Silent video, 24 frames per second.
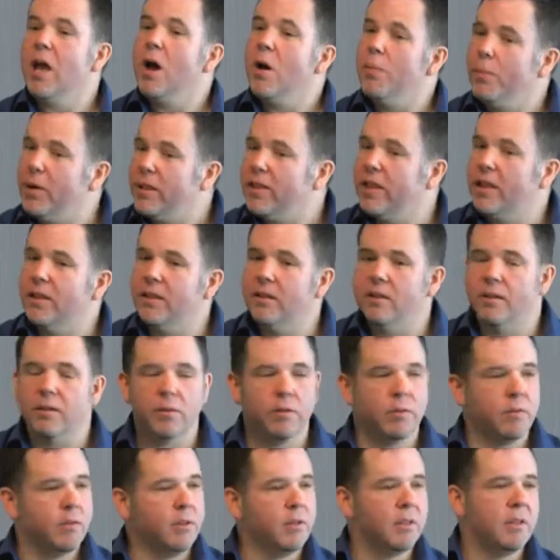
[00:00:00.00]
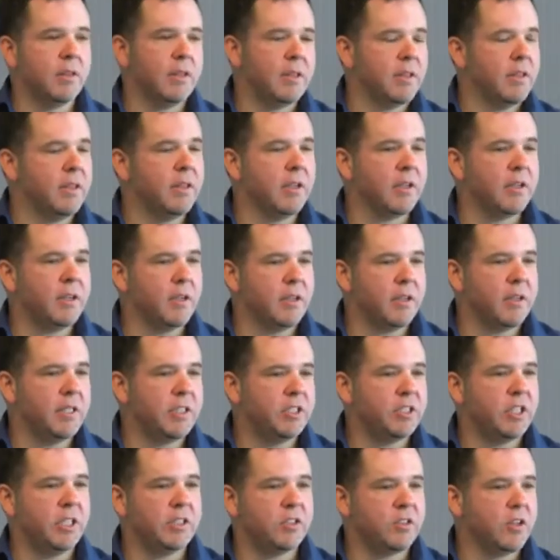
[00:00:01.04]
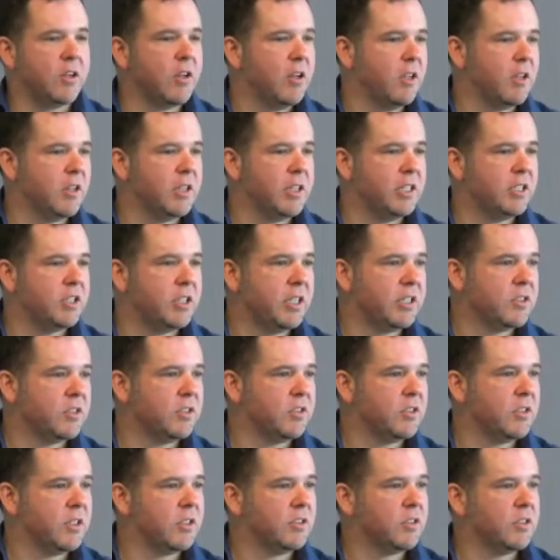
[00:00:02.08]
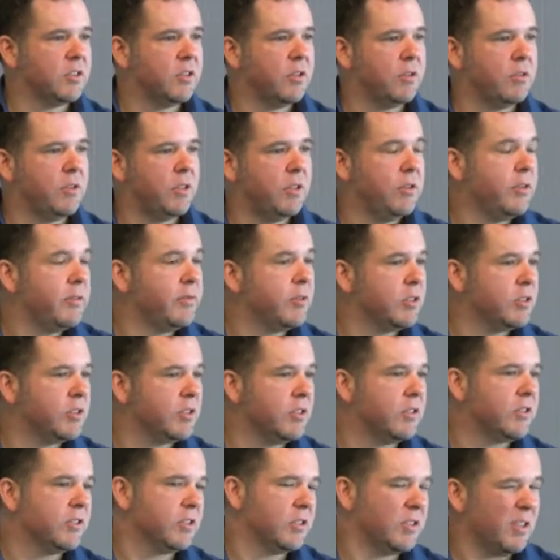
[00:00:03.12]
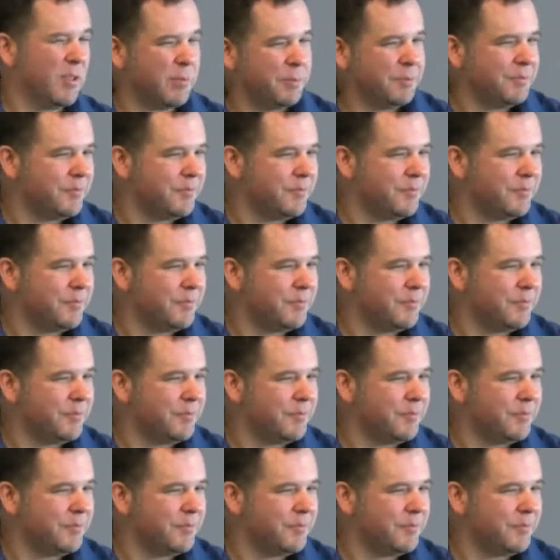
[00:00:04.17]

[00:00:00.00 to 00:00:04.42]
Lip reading: But then the cliches are called cliches because they're so universal. So